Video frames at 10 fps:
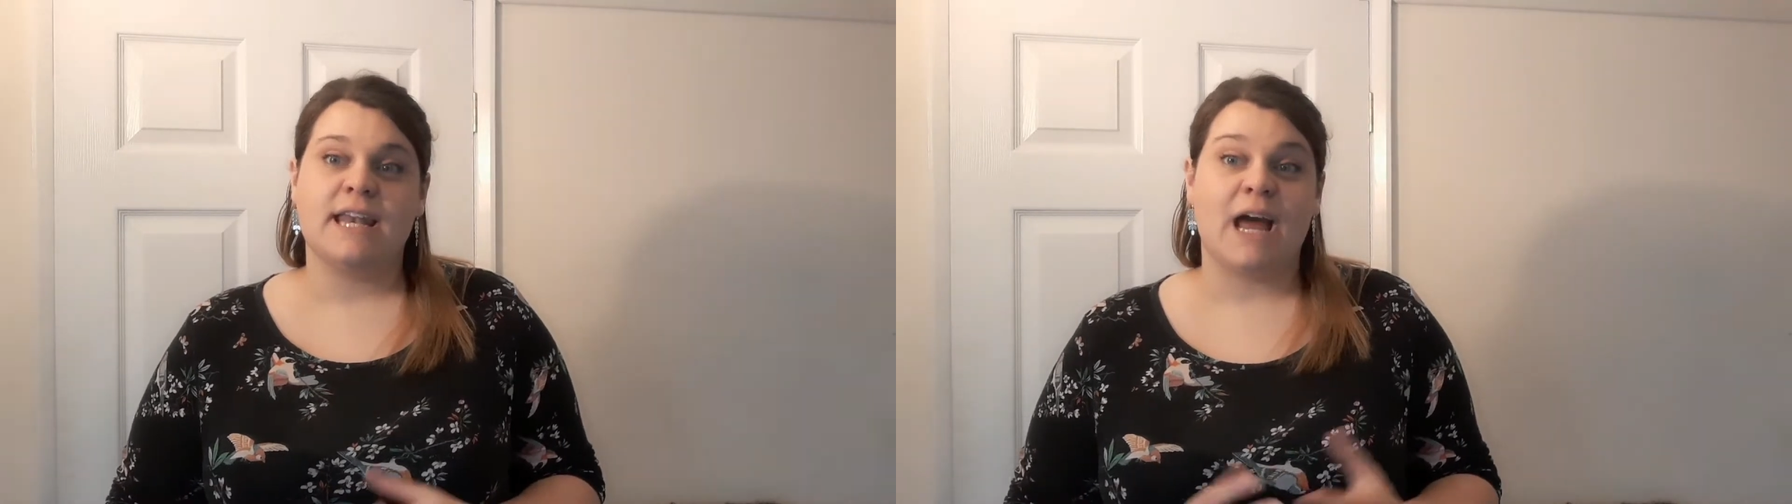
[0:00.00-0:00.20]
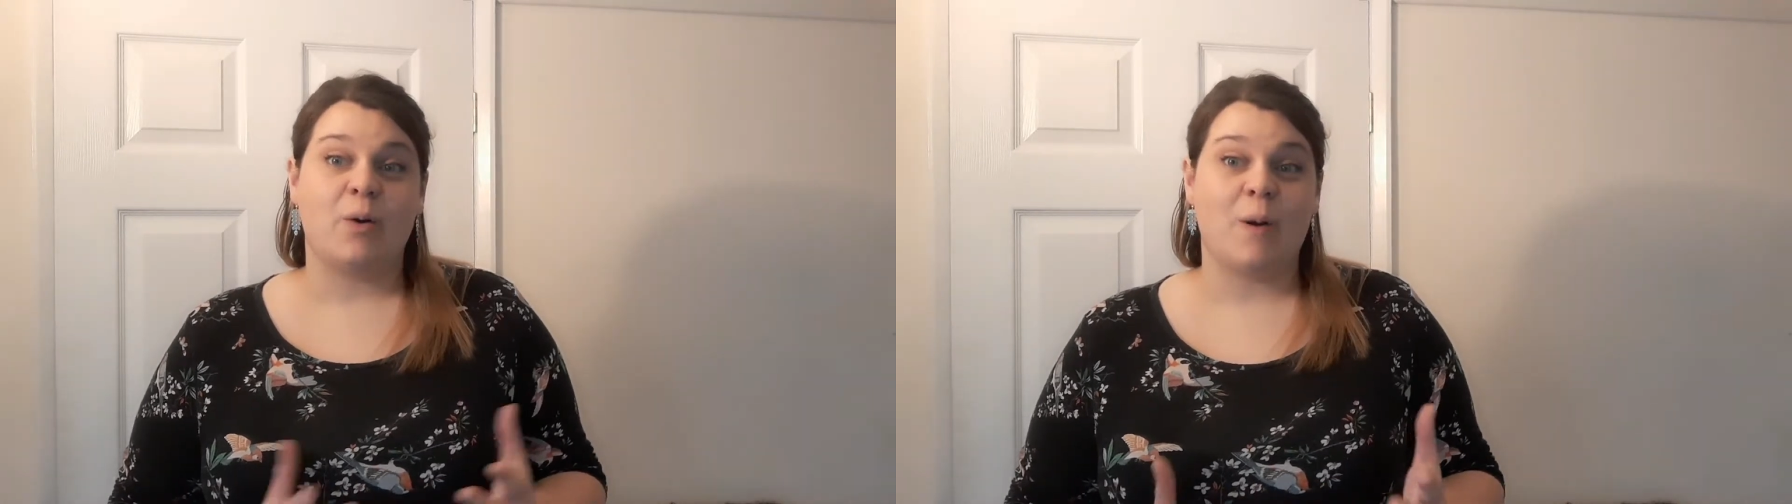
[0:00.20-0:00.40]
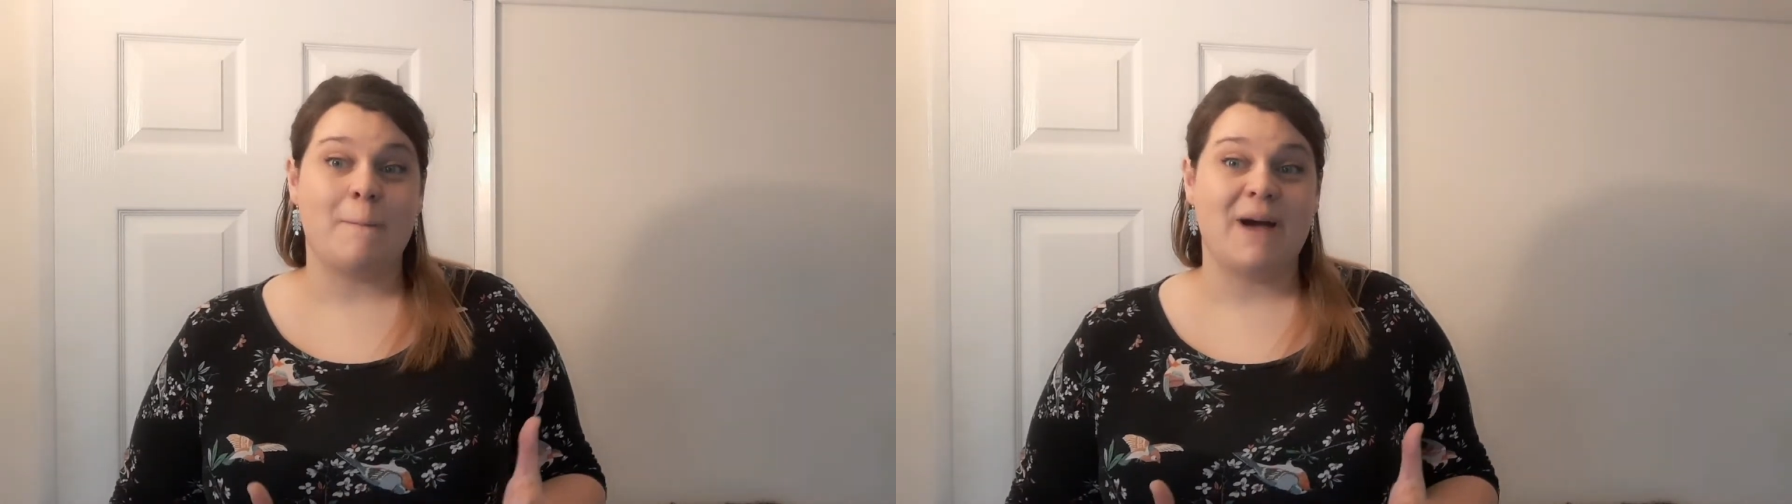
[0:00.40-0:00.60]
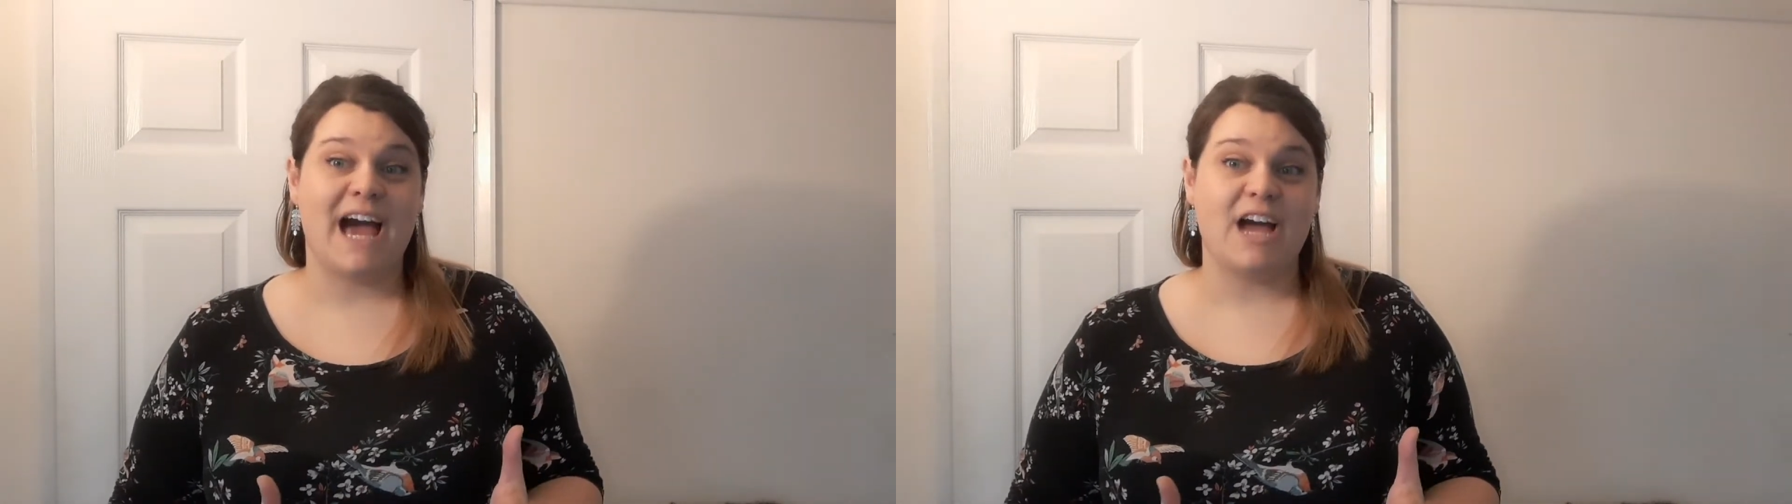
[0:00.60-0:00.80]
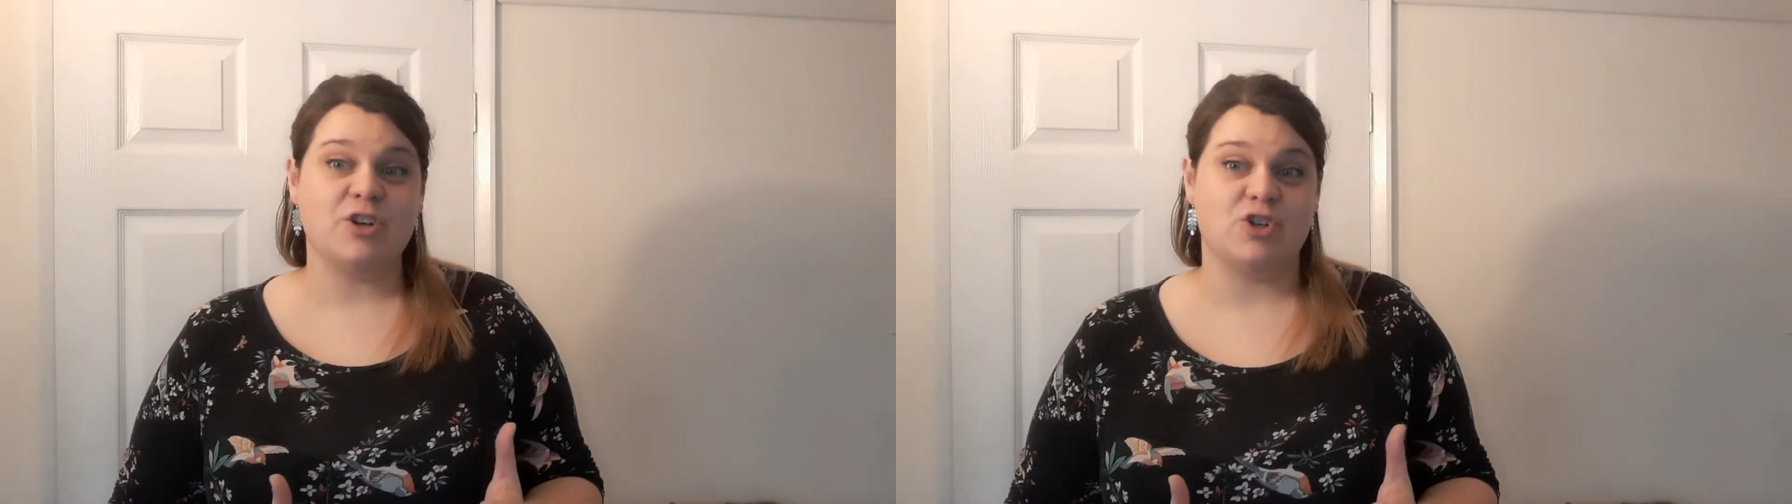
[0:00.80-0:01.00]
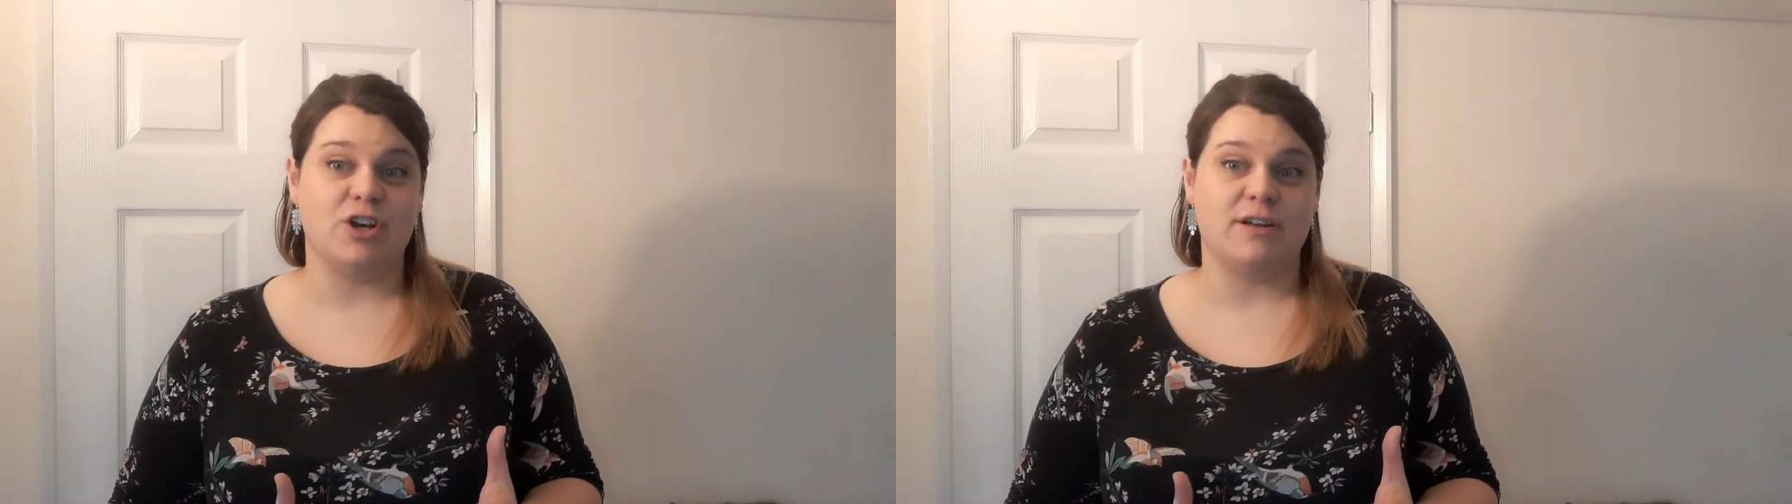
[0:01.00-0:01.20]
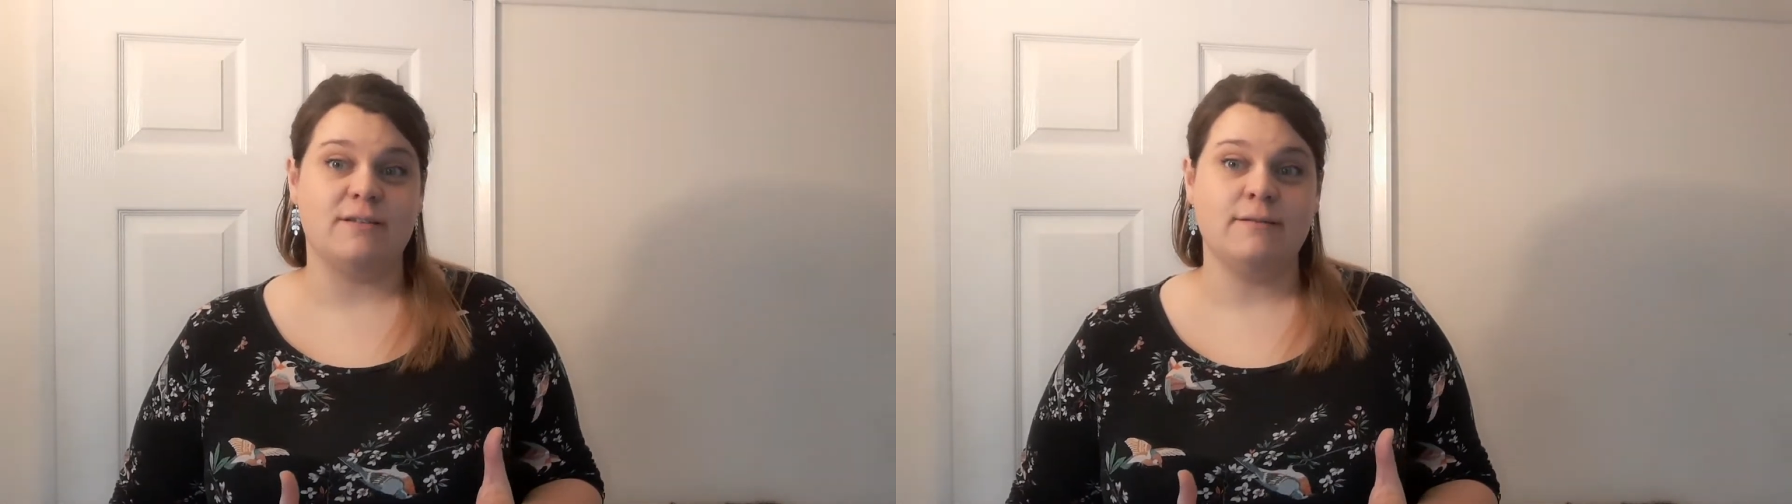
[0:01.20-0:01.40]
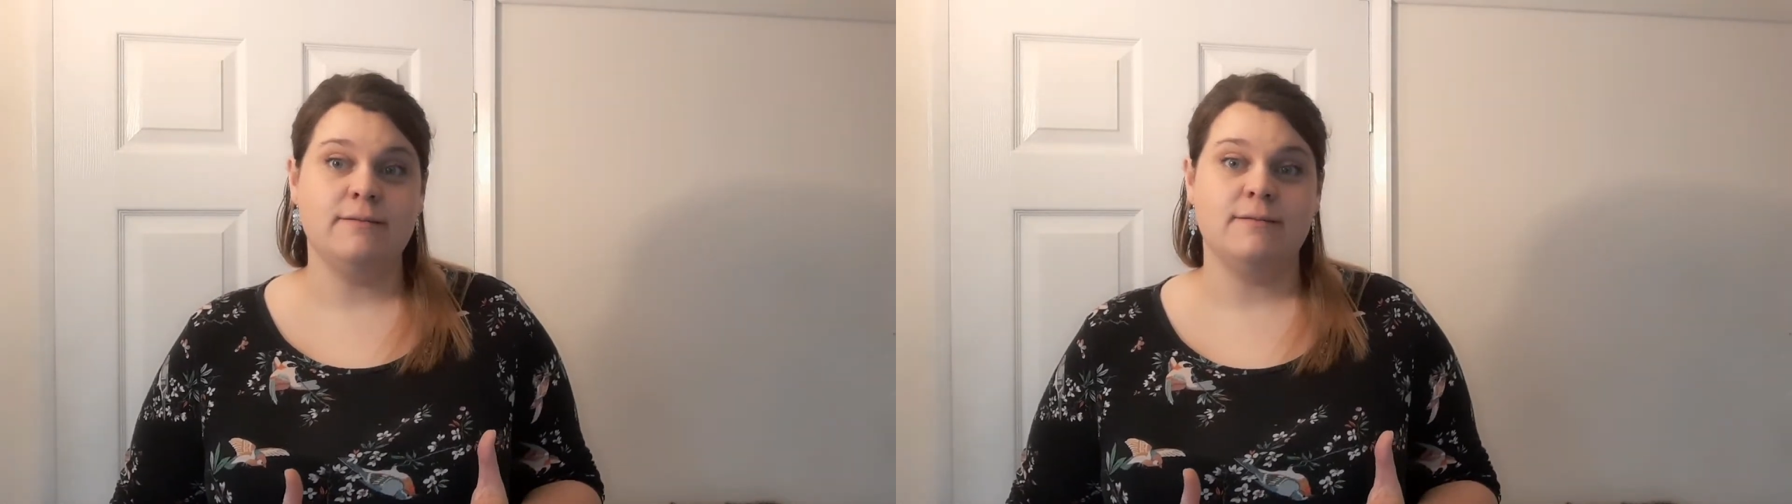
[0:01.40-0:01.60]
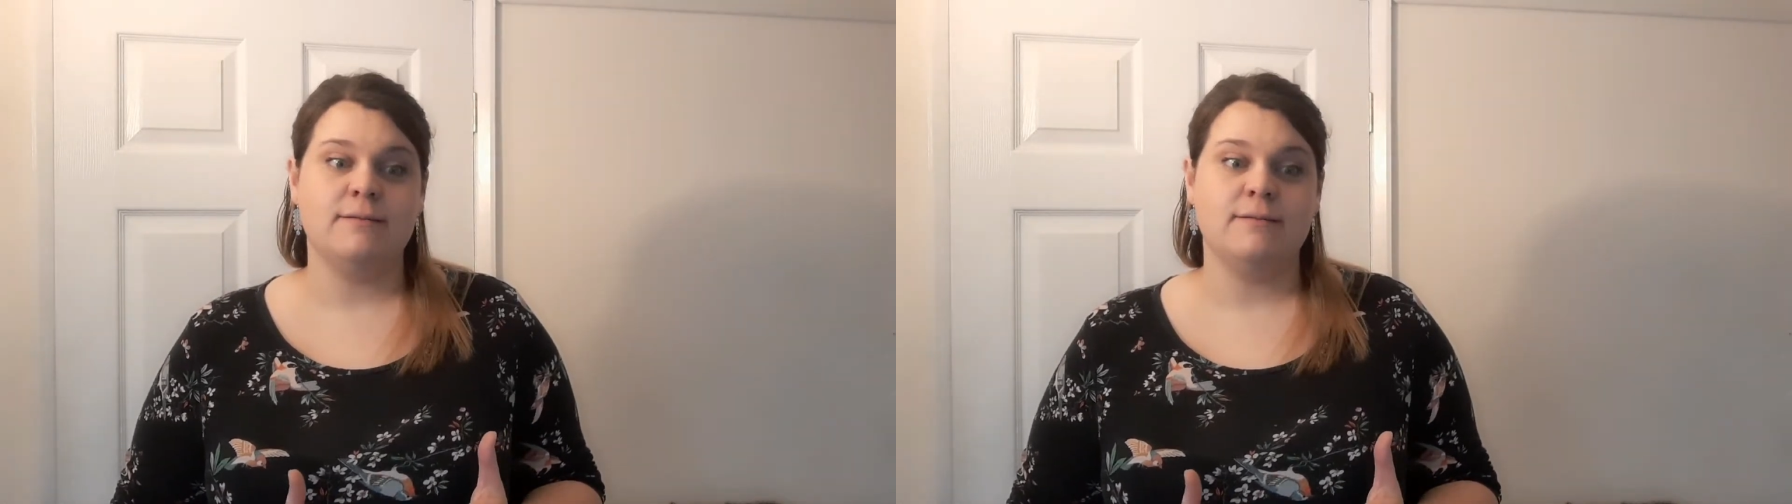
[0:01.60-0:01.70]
Now compassion